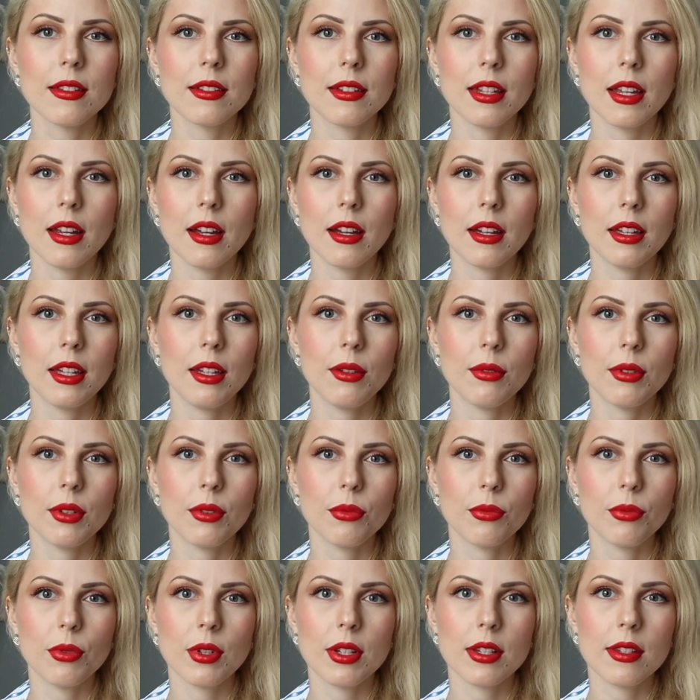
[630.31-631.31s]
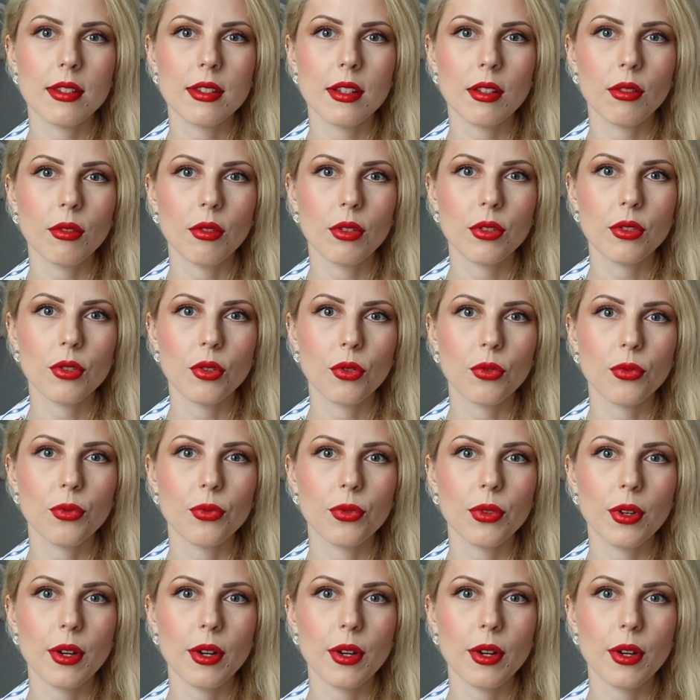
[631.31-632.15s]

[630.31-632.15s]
There even was a lot of